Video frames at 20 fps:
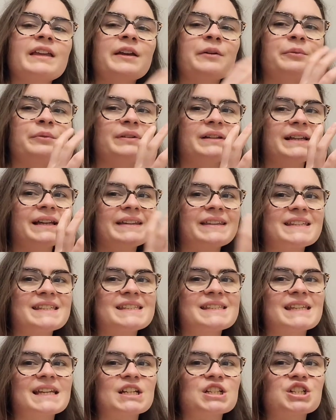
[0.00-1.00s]
You really have
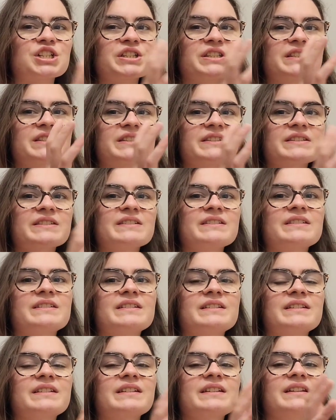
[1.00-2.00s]
the sections
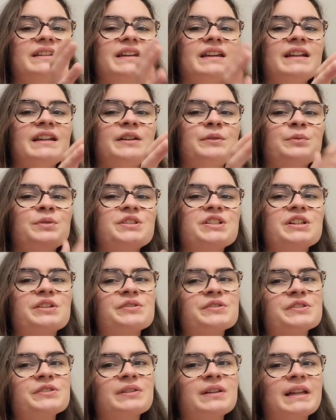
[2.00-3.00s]
in it, which
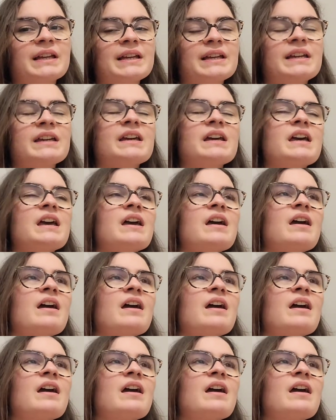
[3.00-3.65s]
I also like.